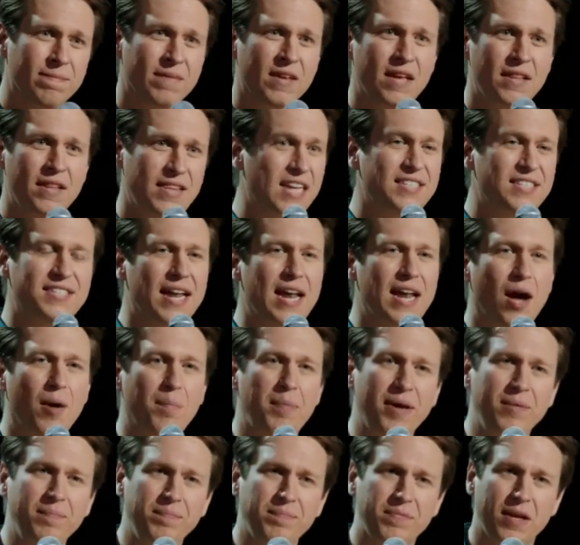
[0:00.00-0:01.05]
That's not
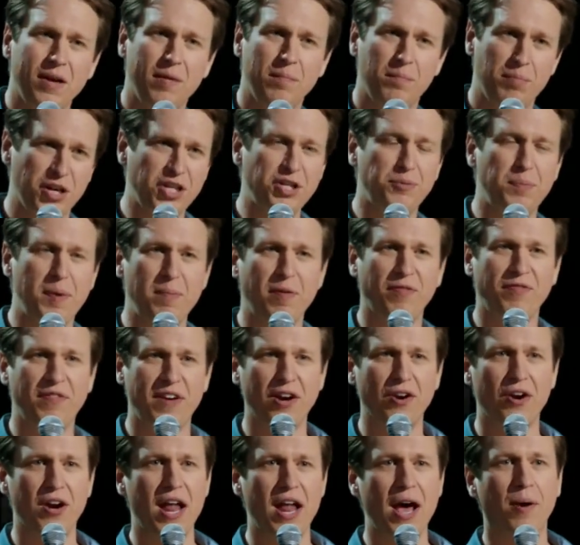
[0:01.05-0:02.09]
helping. British people figured
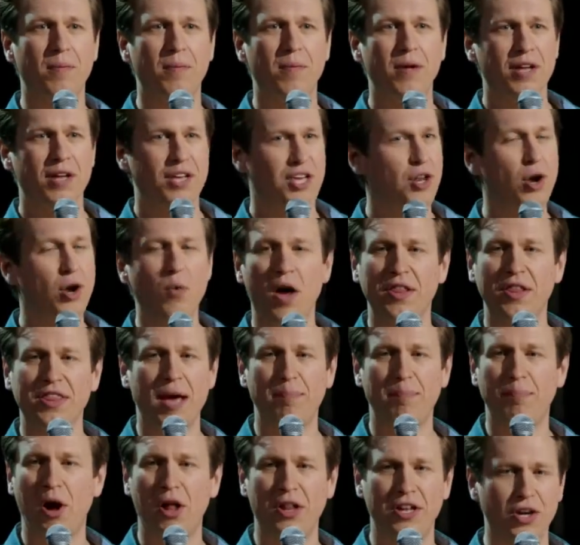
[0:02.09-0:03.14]
it out. You don't want that
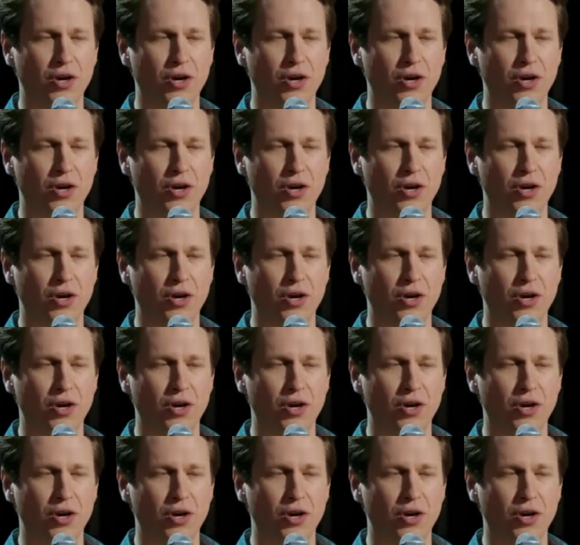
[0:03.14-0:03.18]
ball in your